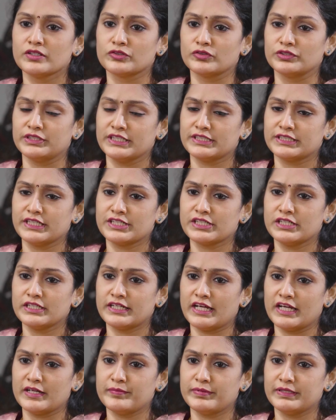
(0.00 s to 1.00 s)
So
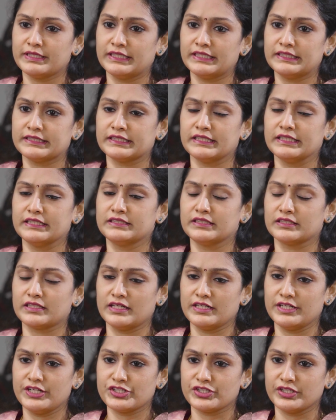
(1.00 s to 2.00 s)
gestational diabetes is a
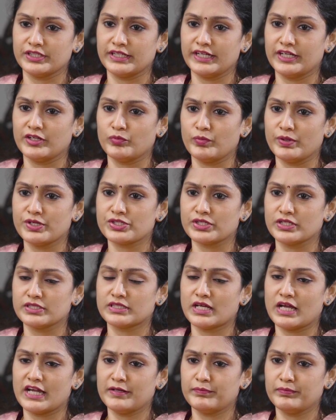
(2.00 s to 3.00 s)
condition in which
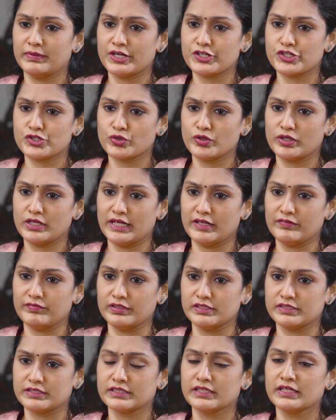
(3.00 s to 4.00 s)
there's high blood sugar
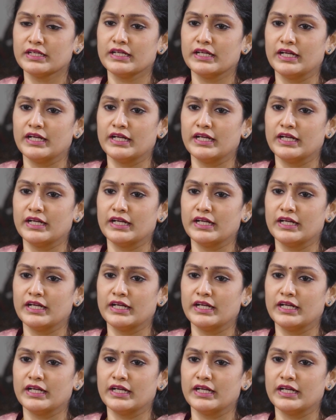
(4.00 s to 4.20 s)
levels